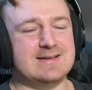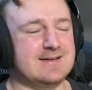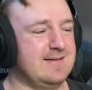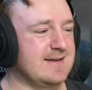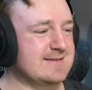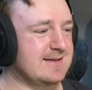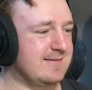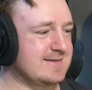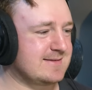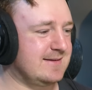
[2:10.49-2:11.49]
Until he does it,
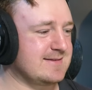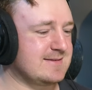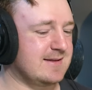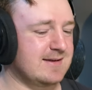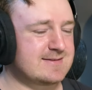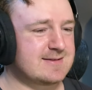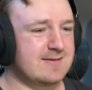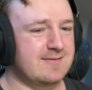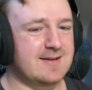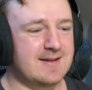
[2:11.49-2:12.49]
he hasn't done it,
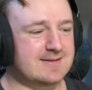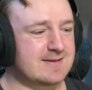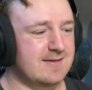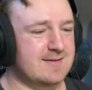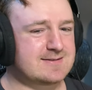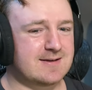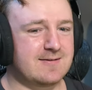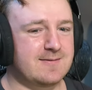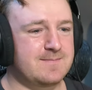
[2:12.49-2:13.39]
so let's go.